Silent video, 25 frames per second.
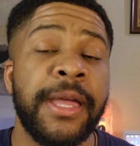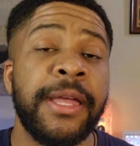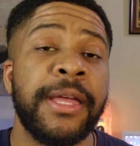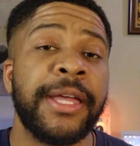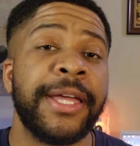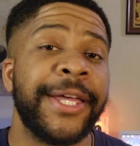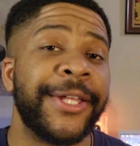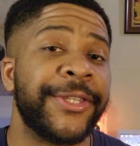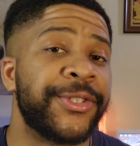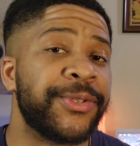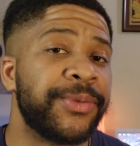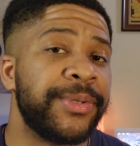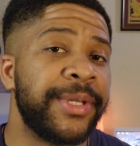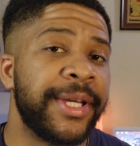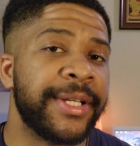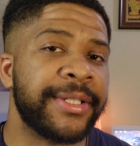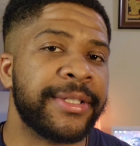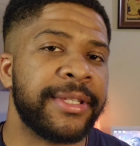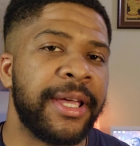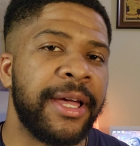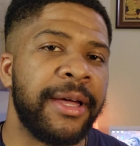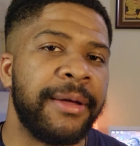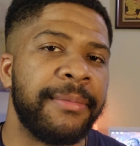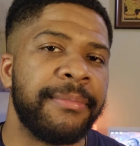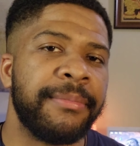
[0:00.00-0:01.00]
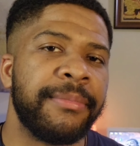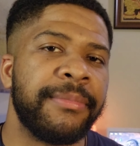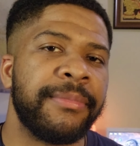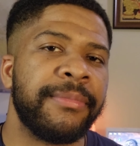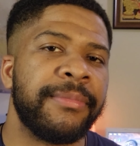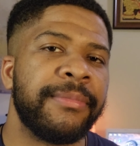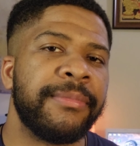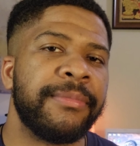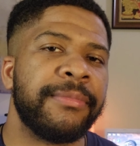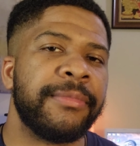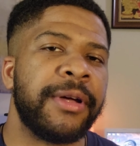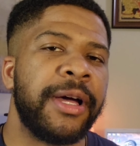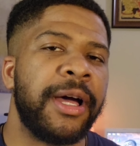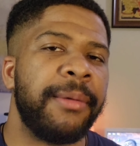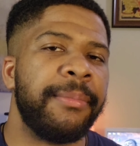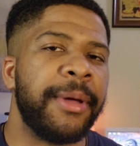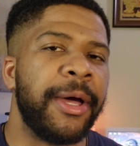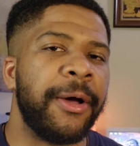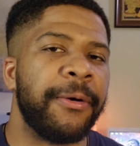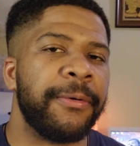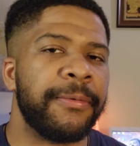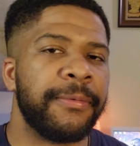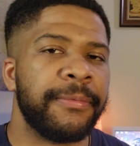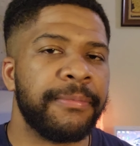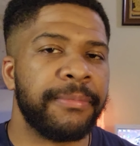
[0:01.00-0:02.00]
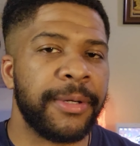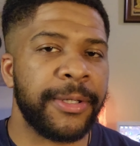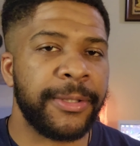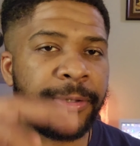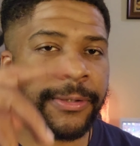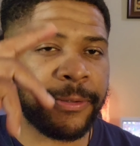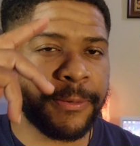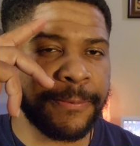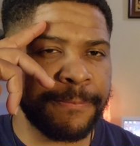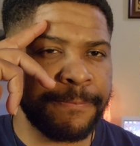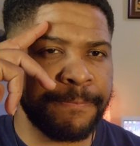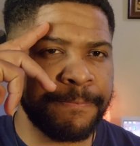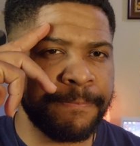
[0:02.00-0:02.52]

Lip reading: until next time, I'm out. Peace.